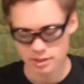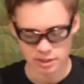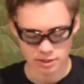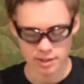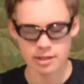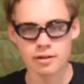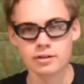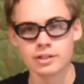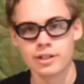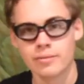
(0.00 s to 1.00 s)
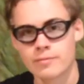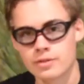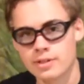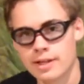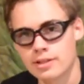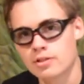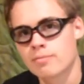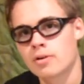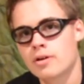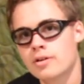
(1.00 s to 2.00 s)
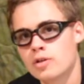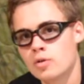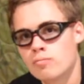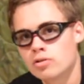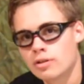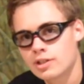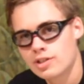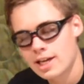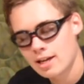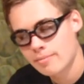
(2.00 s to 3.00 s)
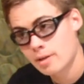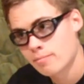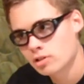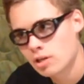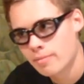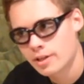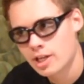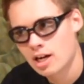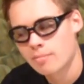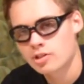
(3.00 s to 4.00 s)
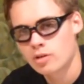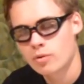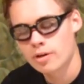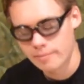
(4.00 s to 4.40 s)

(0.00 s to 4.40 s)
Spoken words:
I stated earlier, to get this part, you pull on this tab and pull up on the opposite one.